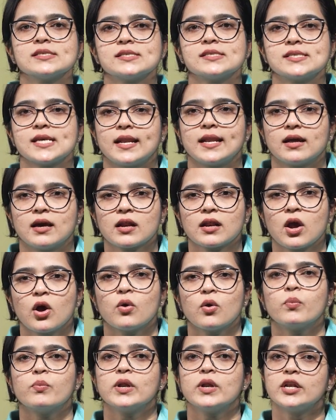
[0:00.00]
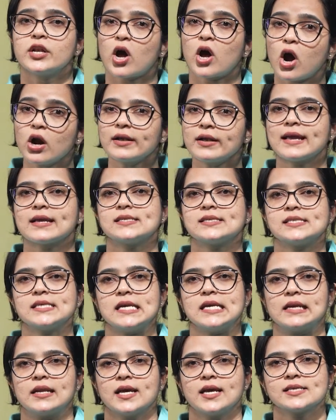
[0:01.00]
a zener will not
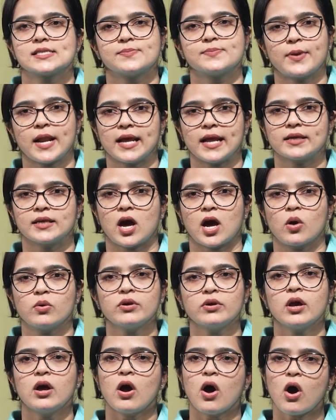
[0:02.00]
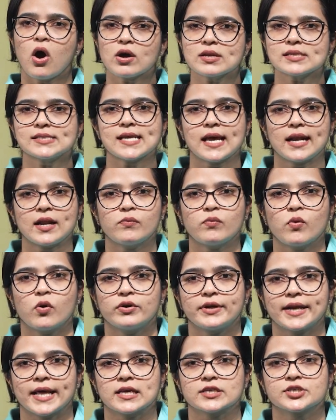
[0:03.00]
exceed its breakdown or zener
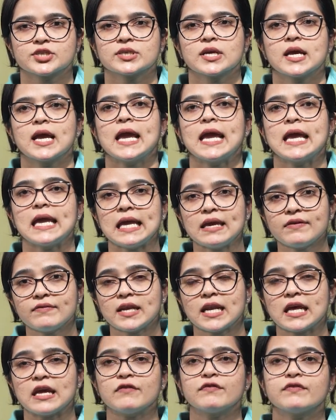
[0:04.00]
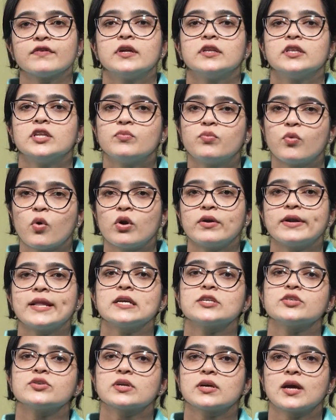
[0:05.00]
voltage even if the
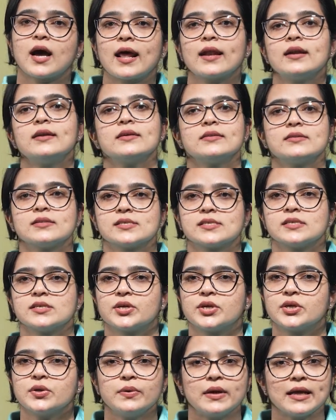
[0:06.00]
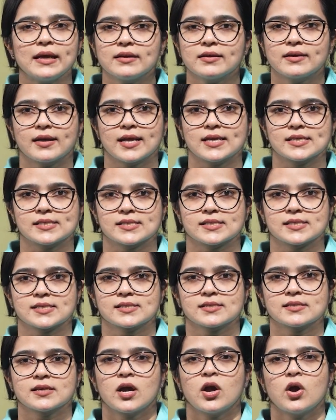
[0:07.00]
voltage or current in the circuit
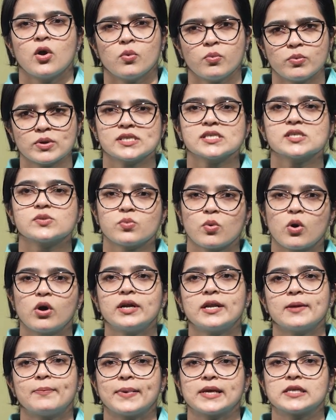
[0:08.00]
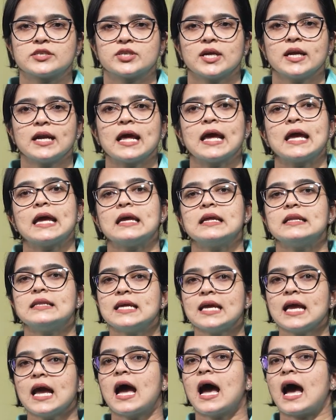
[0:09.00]
increases, which is what depicted in
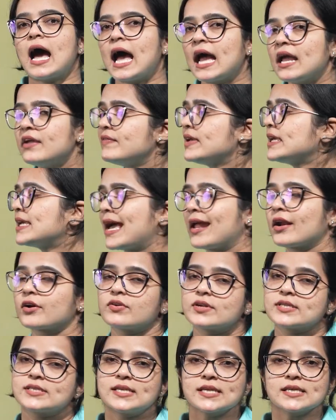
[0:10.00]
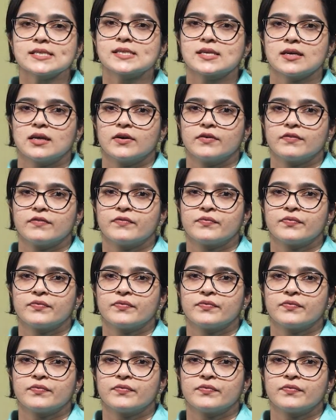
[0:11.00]
the IV characteristics curve.